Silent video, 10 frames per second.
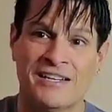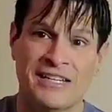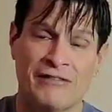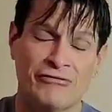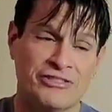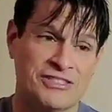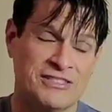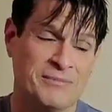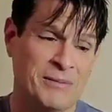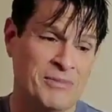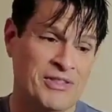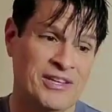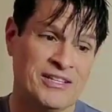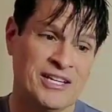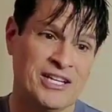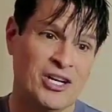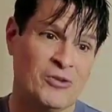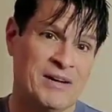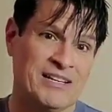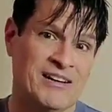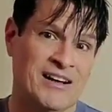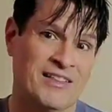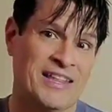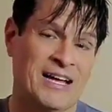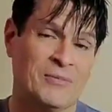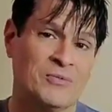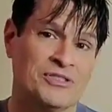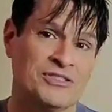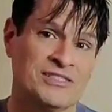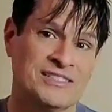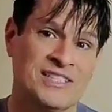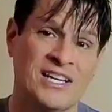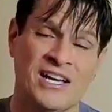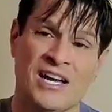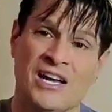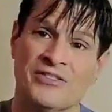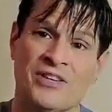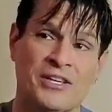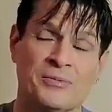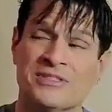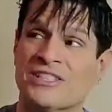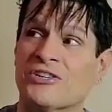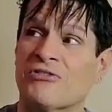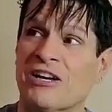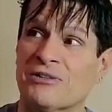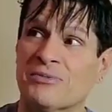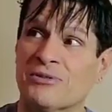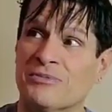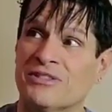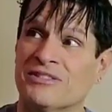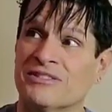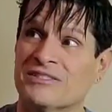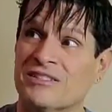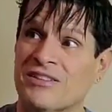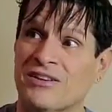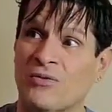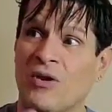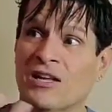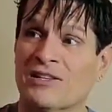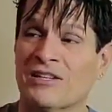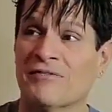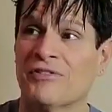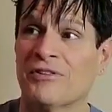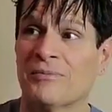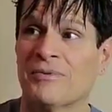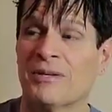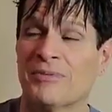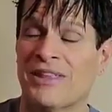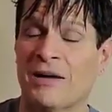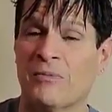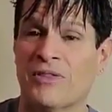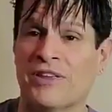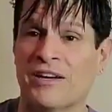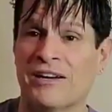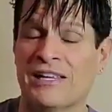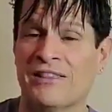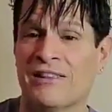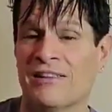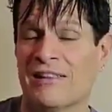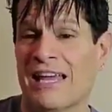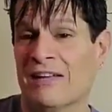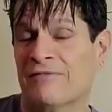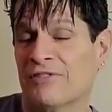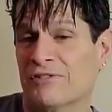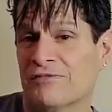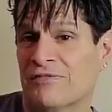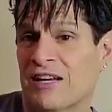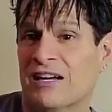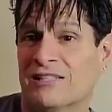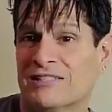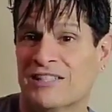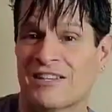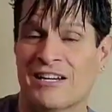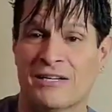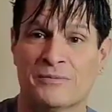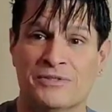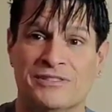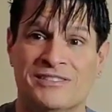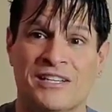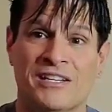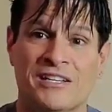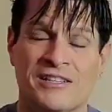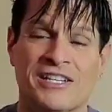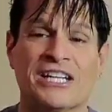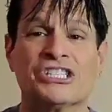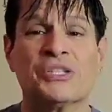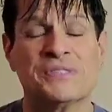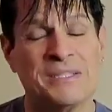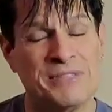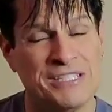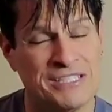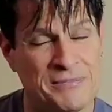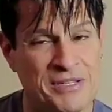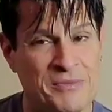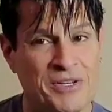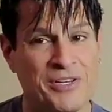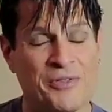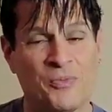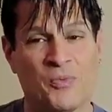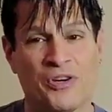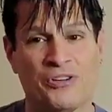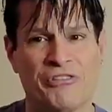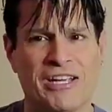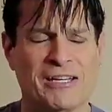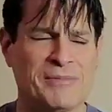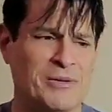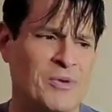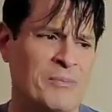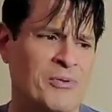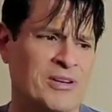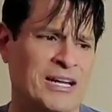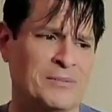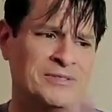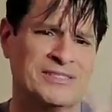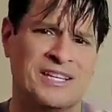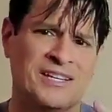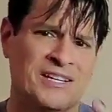and I just remember thinking, oh my God, it was incredible, because the quality of the people that were there and the handful of guys that I chose to be intimate with were great. I mean, at one point I was